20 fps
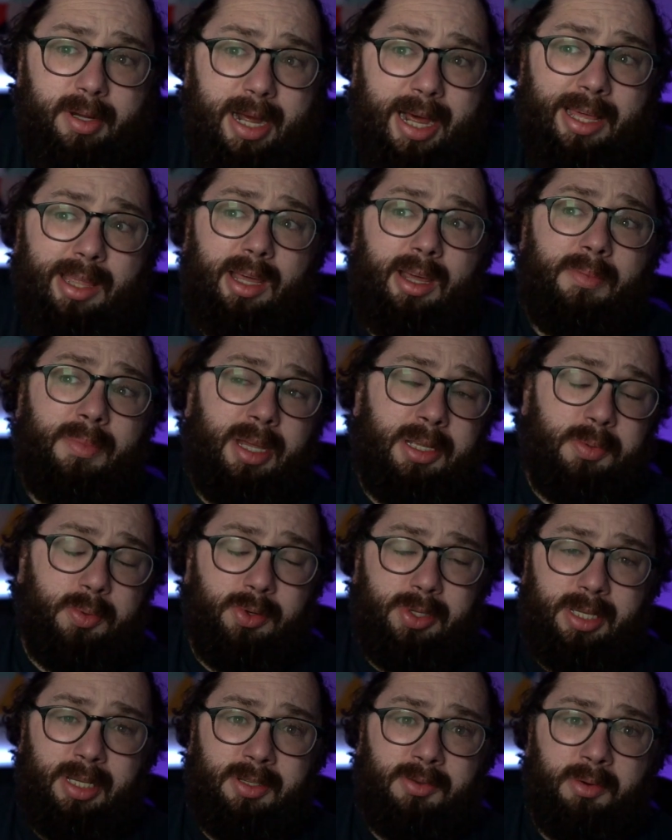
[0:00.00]
I think it makes more
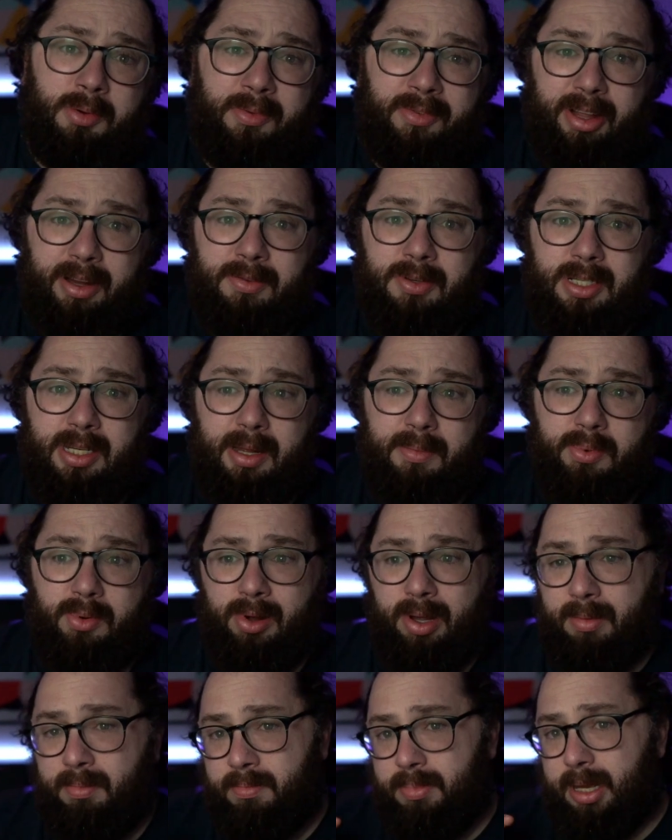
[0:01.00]
sense from a flavor
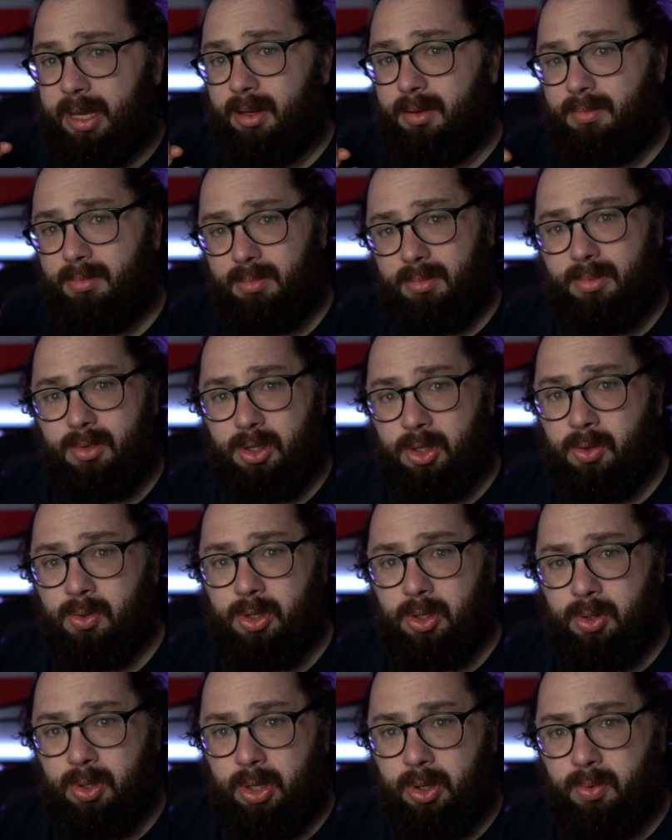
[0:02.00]
standpoint, but you
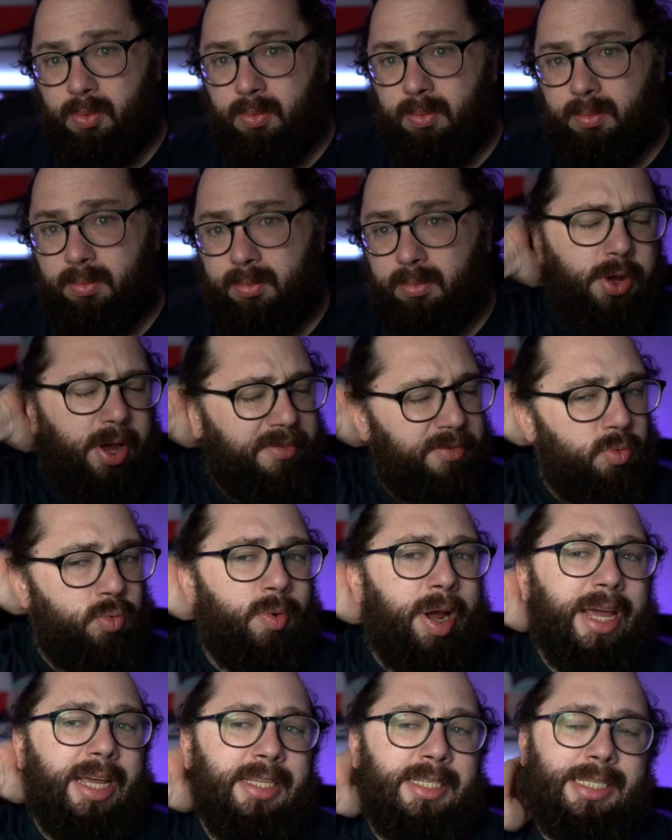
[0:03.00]
do you. And then you have
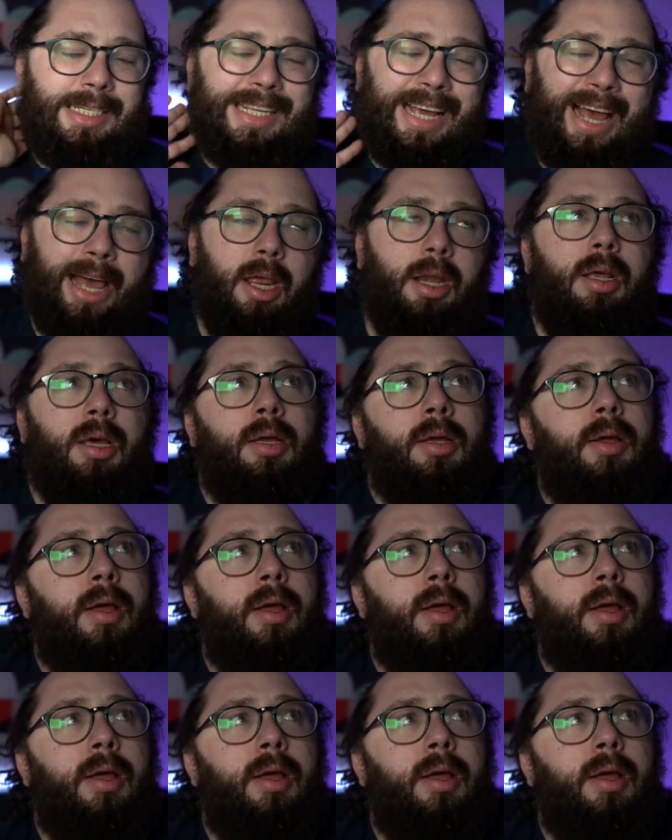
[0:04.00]
Raise Dead.